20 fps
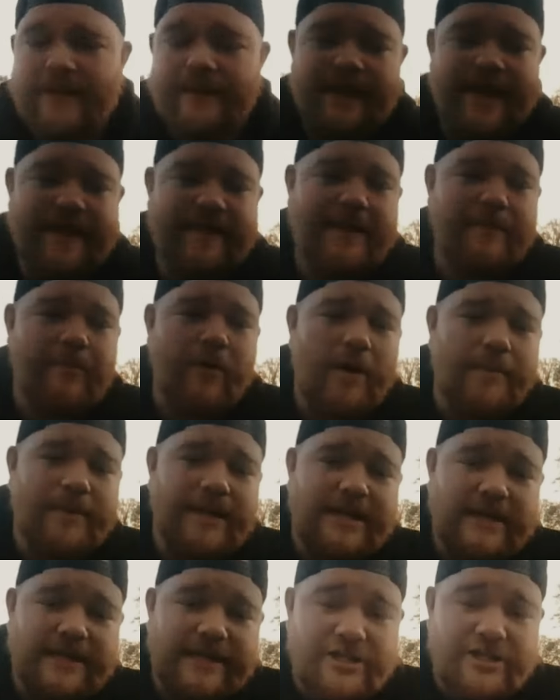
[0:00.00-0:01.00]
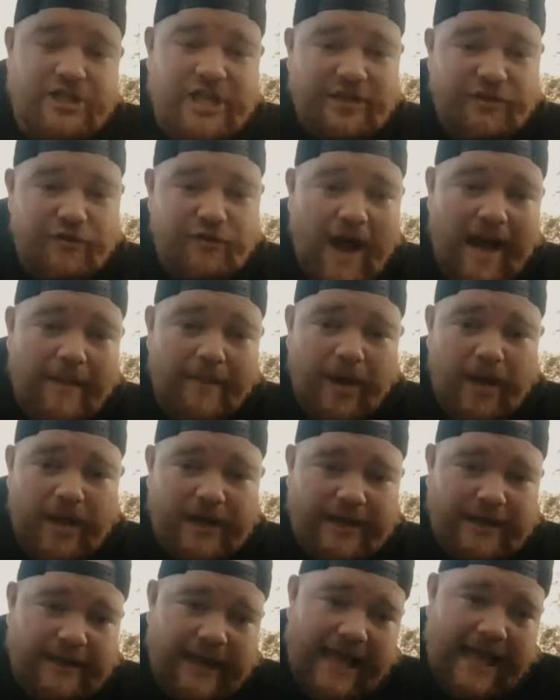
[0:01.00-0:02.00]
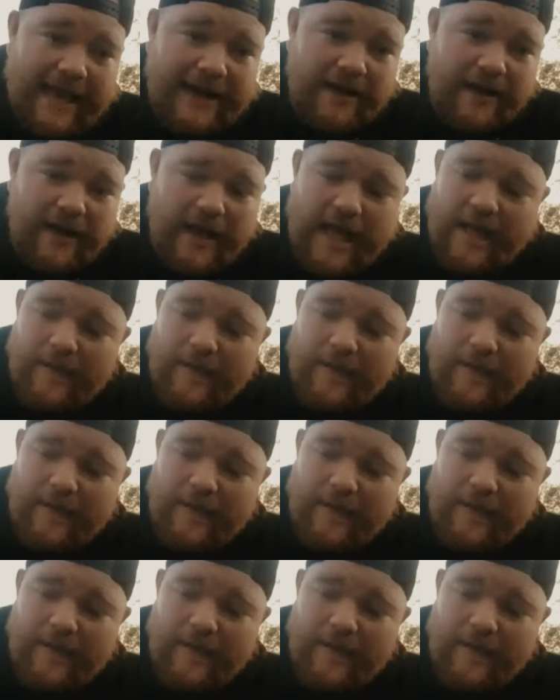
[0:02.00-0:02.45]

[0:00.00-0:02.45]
Then they brought me to DJ Drama in Atlanta,